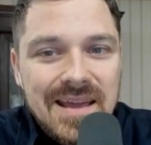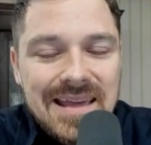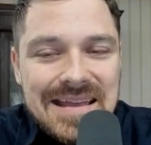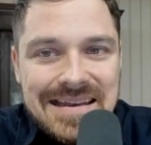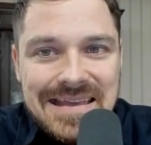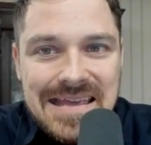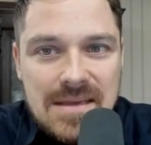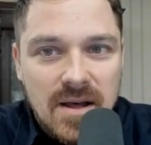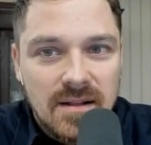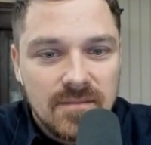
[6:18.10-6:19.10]
can
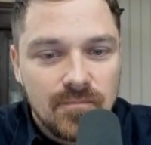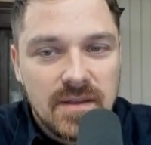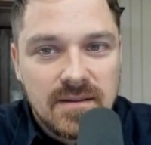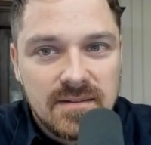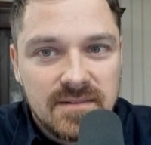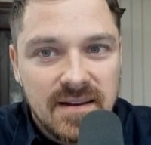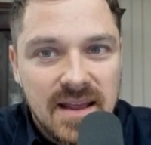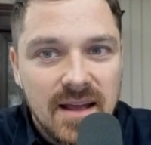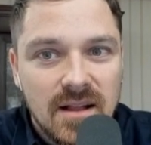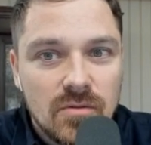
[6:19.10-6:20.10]
email
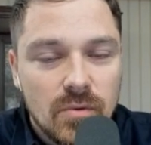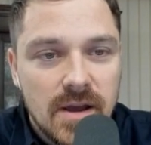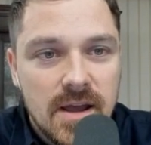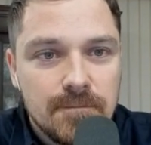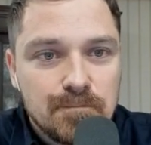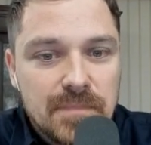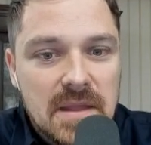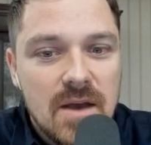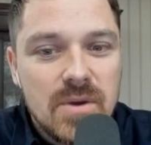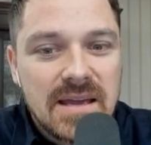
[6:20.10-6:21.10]
Danielle, right?
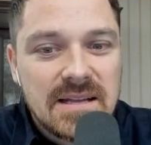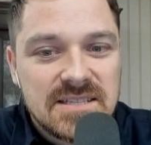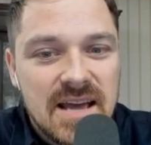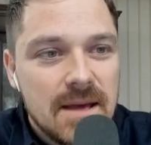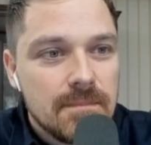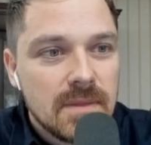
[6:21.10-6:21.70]
And we can say,